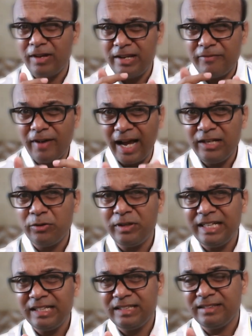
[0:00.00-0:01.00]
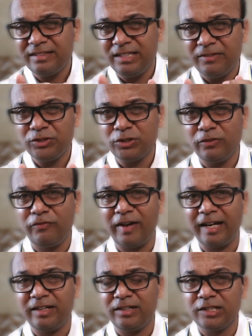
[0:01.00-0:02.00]
evaluating these individual
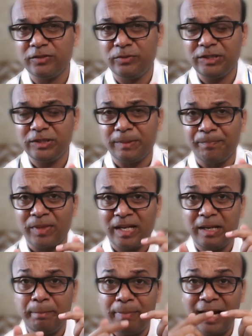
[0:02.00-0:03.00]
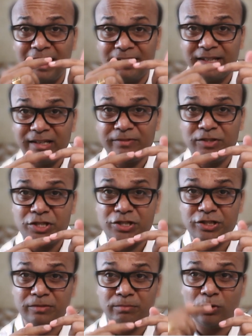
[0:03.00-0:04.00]
factors which impact the average
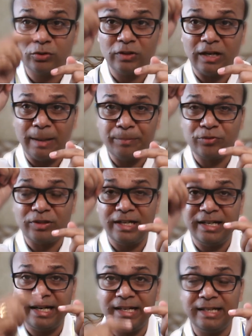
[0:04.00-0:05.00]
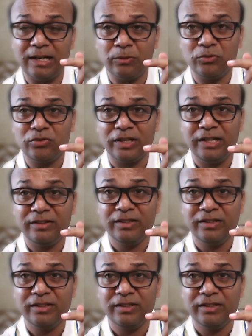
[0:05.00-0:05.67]
return both on upside and downsides,